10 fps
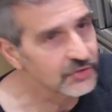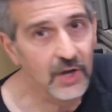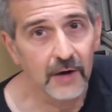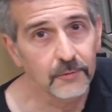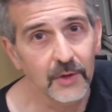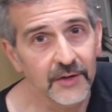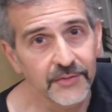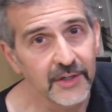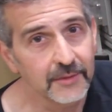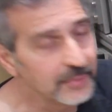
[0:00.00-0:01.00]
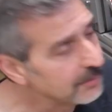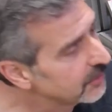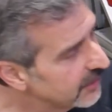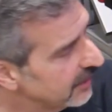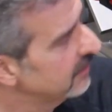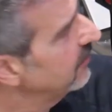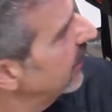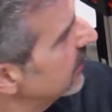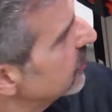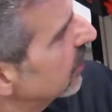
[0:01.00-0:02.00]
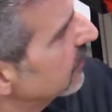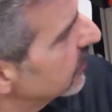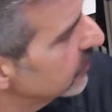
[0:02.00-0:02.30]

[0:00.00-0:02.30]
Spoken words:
of software out there and people take advantage of it.